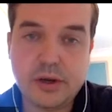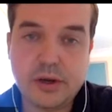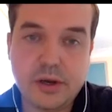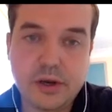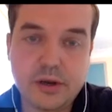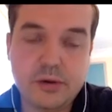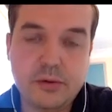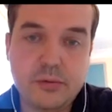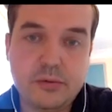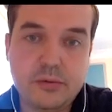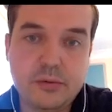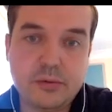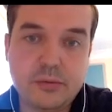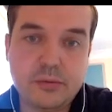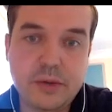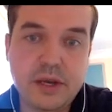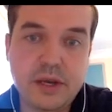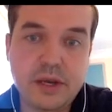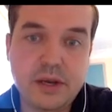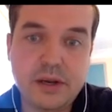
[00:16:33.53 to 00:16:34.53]
who will
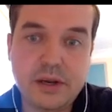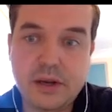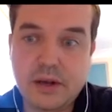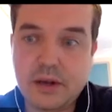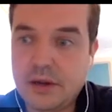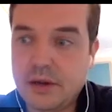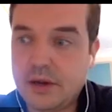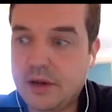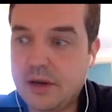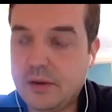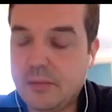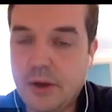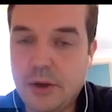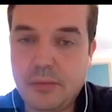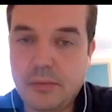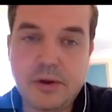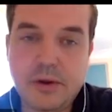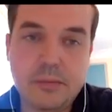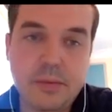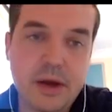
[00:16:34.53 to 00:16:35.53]
speak in a
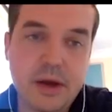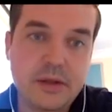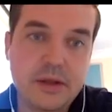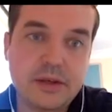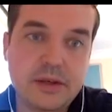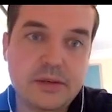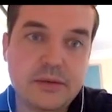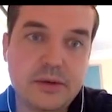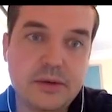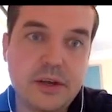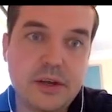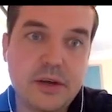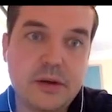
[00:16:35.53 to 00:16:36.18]
moment about this,